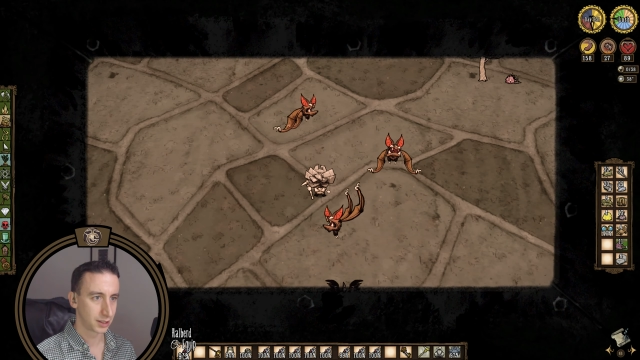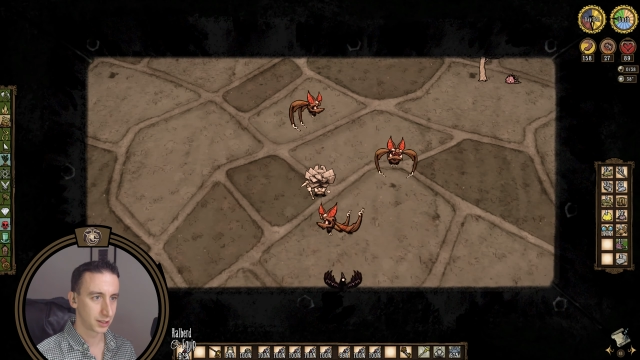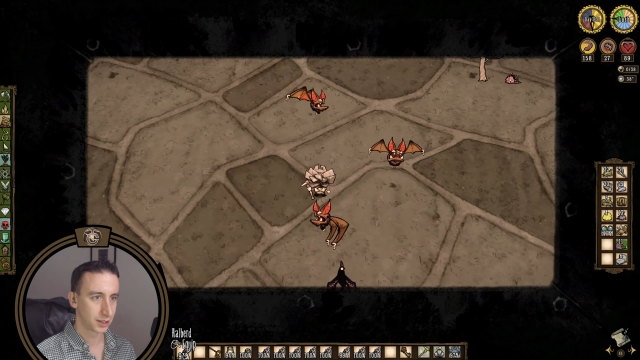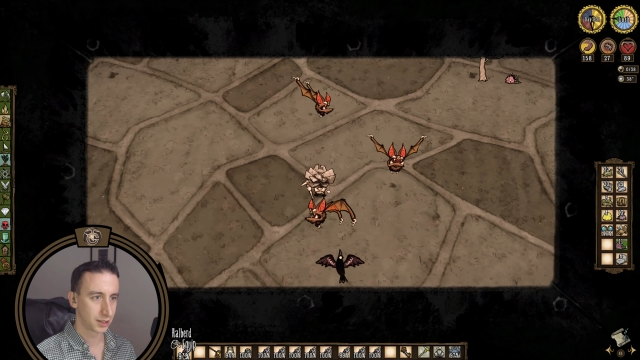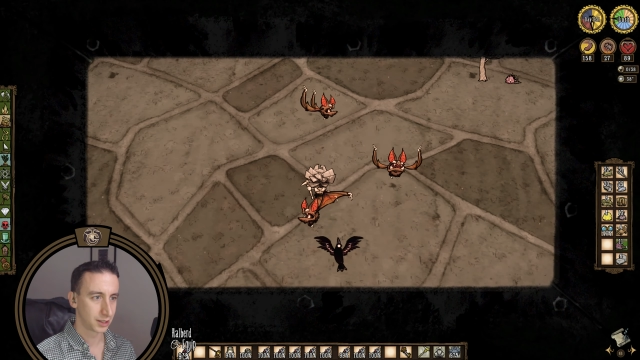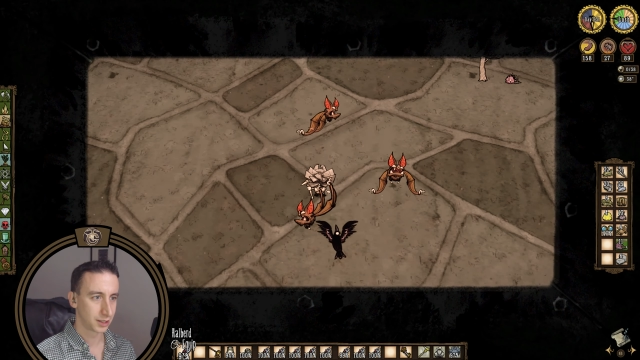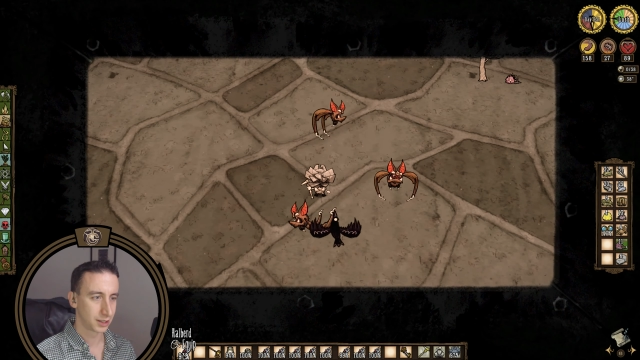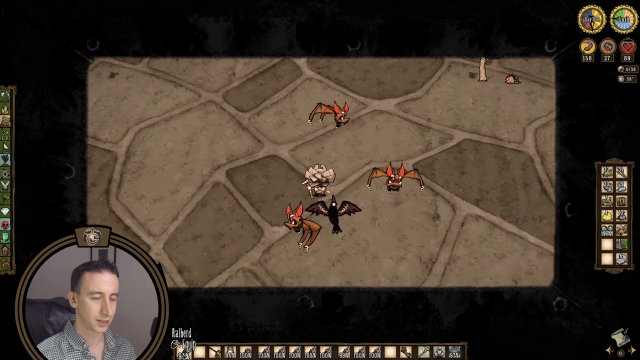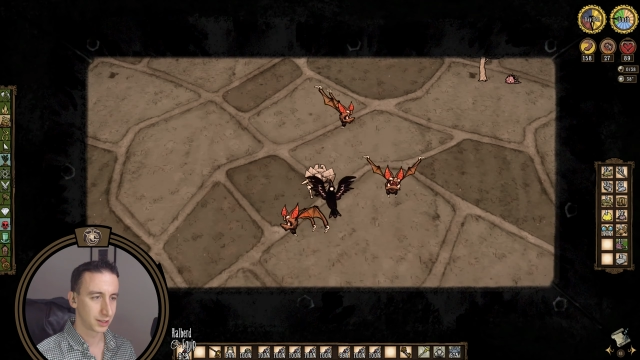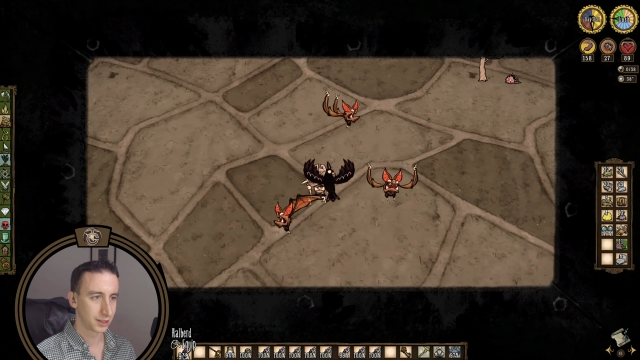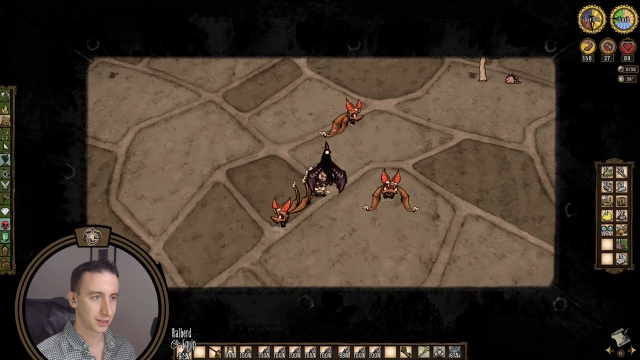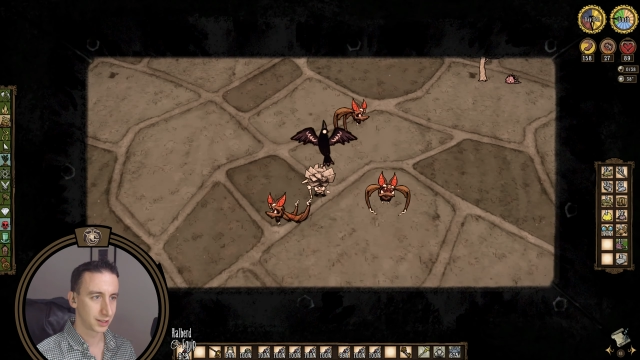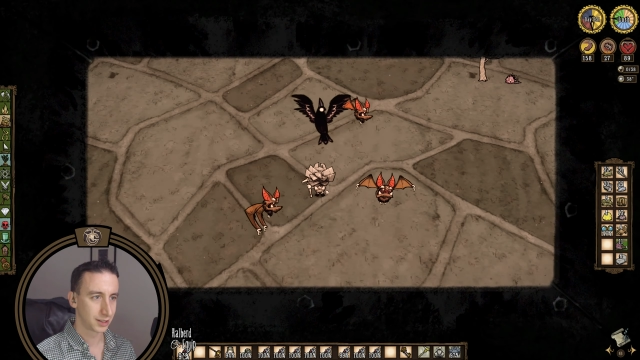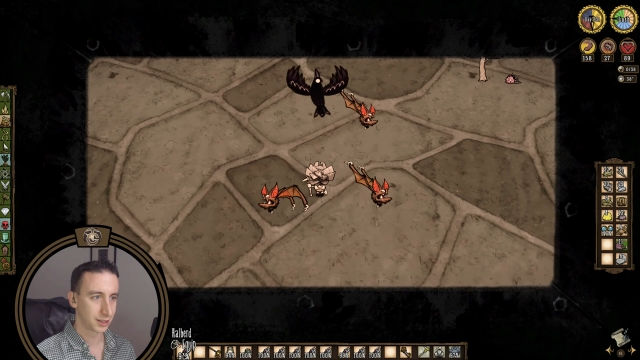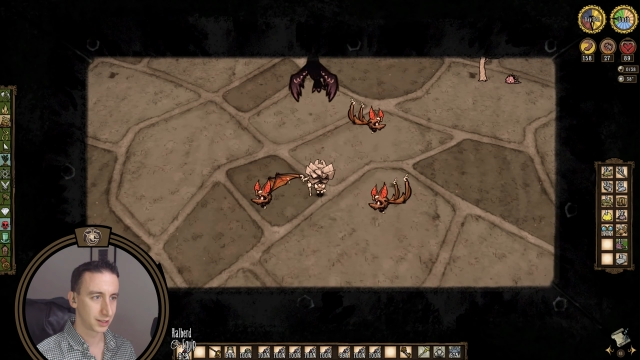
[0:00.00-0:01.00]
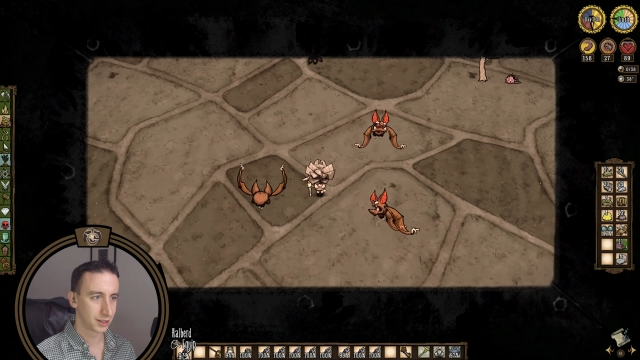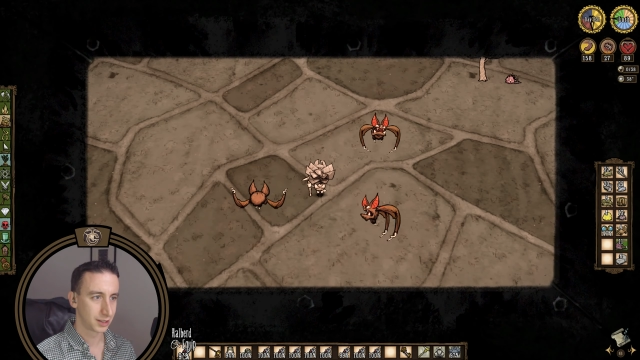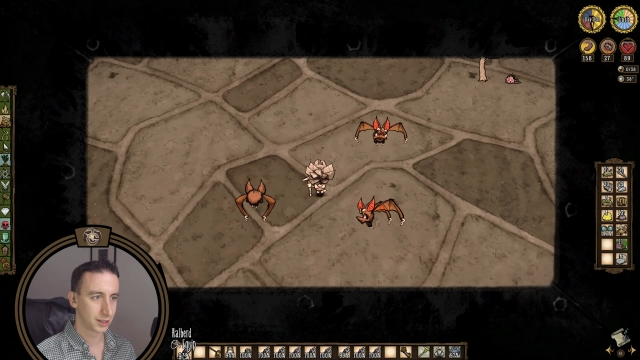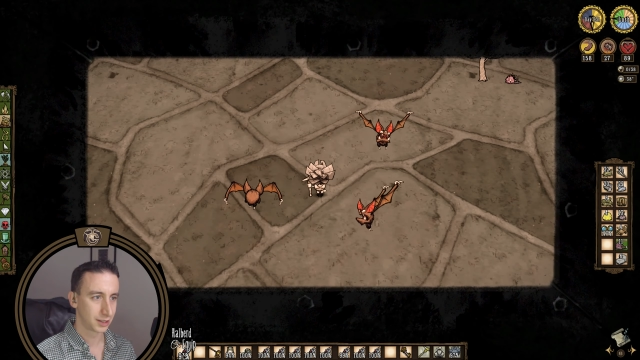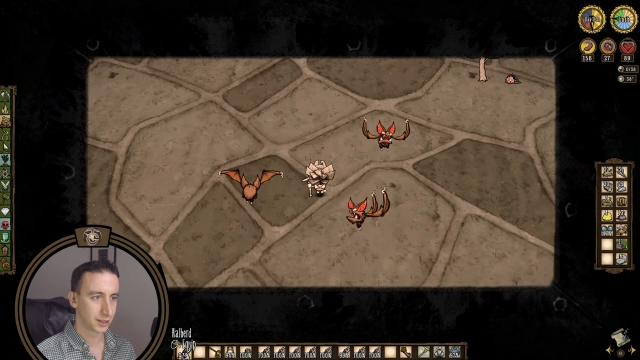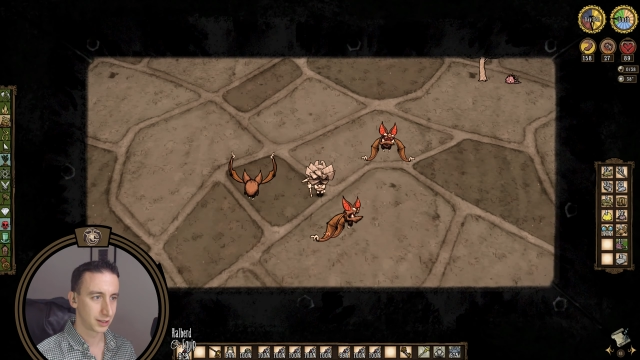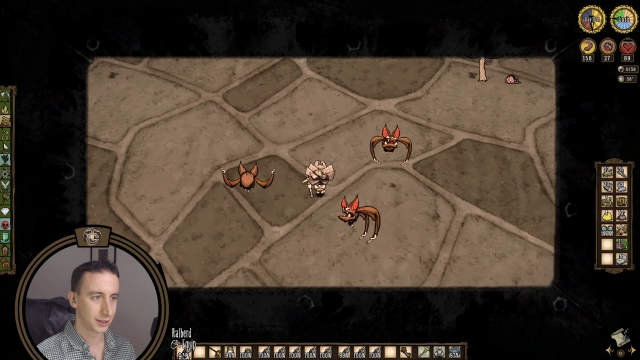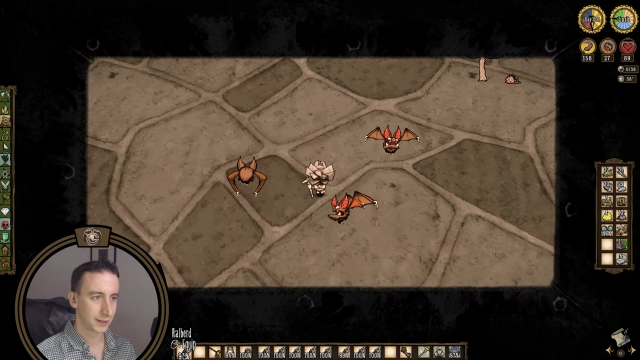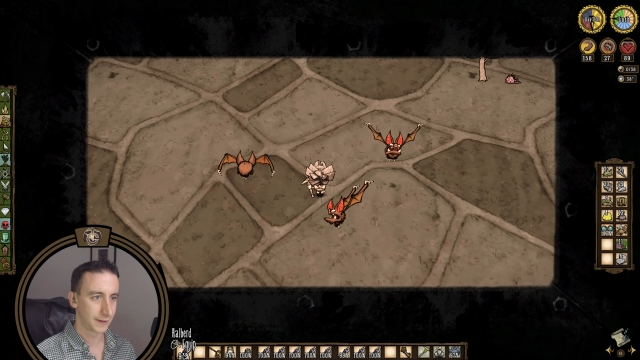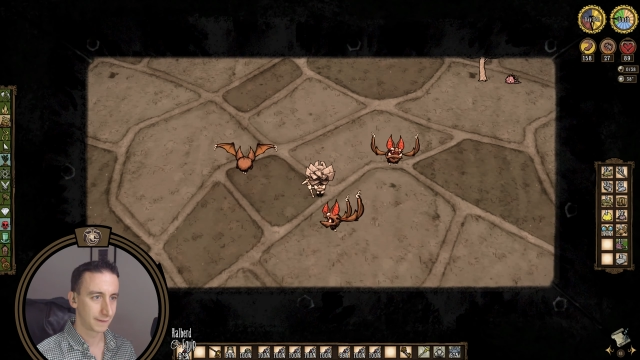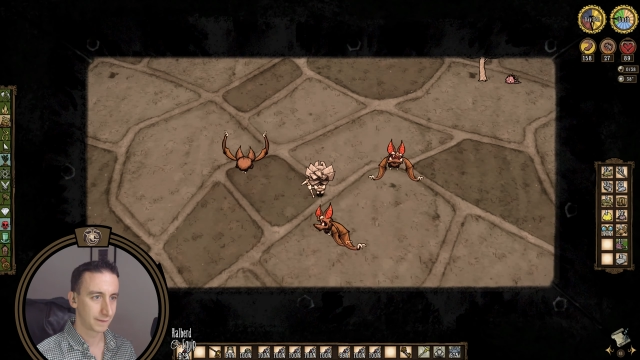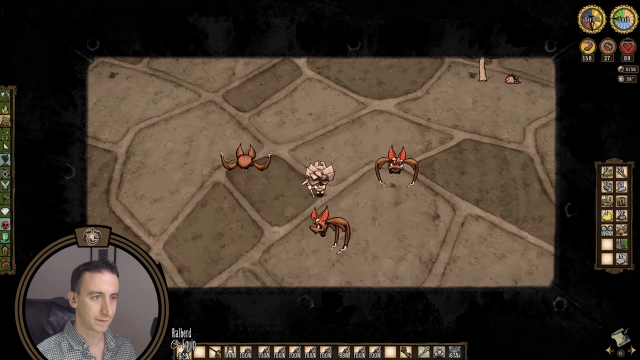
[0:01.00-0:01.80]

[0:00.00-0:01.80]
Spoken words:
[no speech]